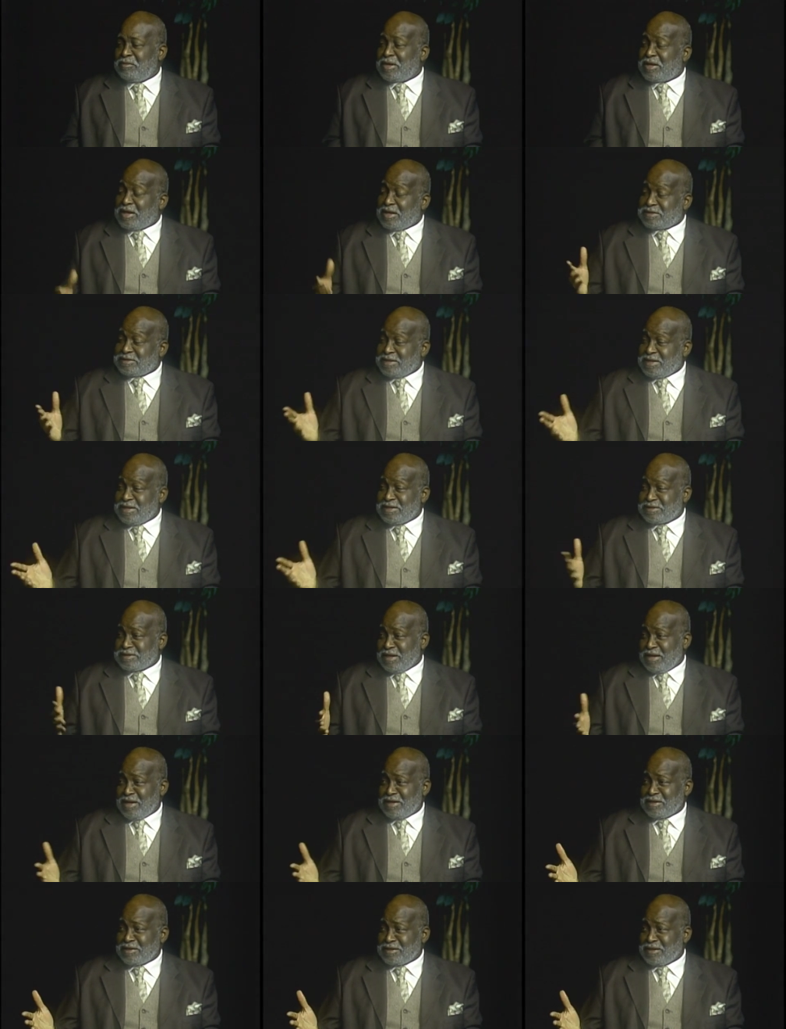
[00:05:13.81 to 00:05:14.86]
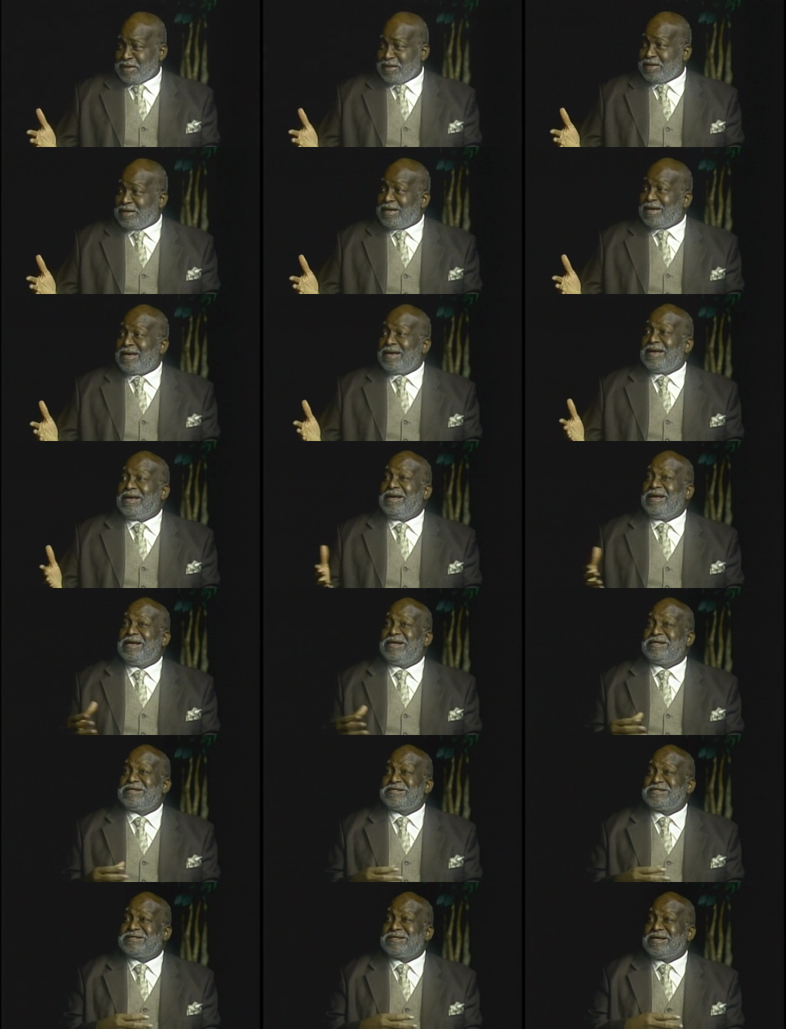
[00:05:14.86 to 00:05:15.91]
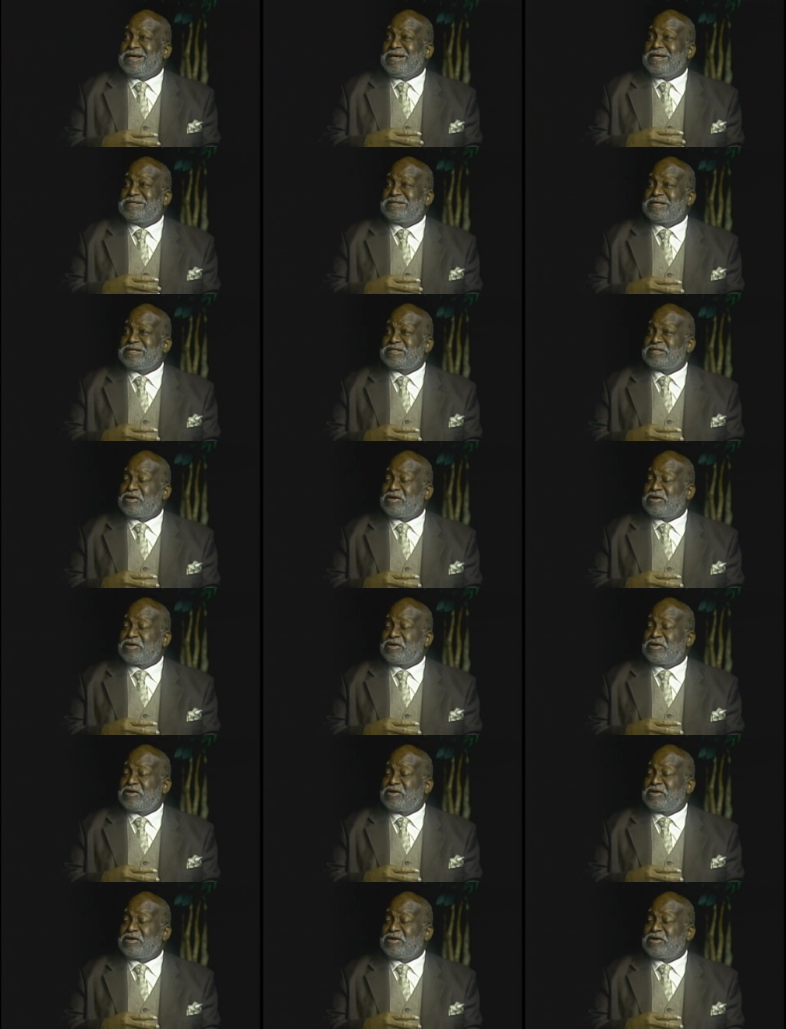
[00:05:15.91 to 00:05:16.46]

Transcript: Because here's the other thing it's, it's, it's